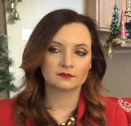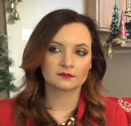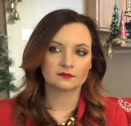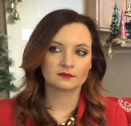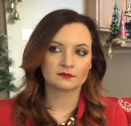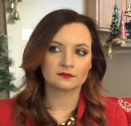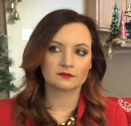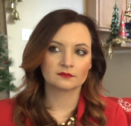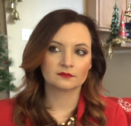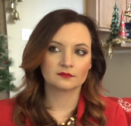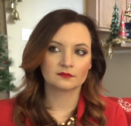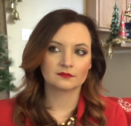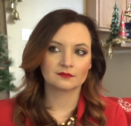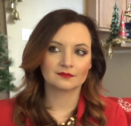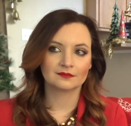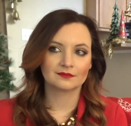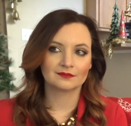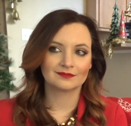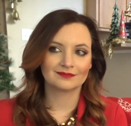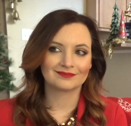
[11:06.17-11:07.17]

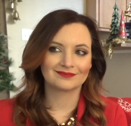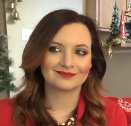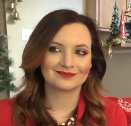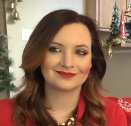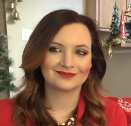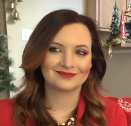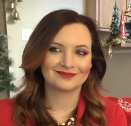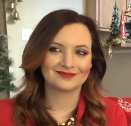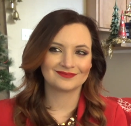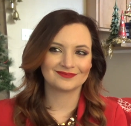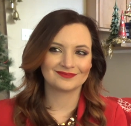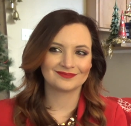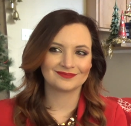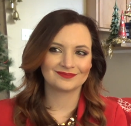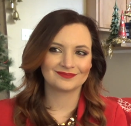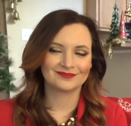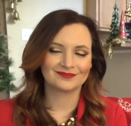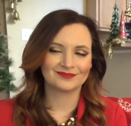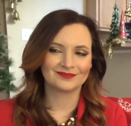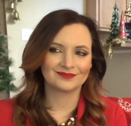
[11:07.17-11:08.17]

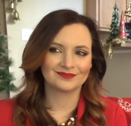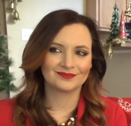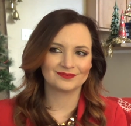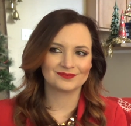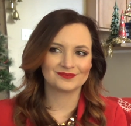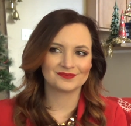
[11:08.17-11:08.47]
(no one is talking)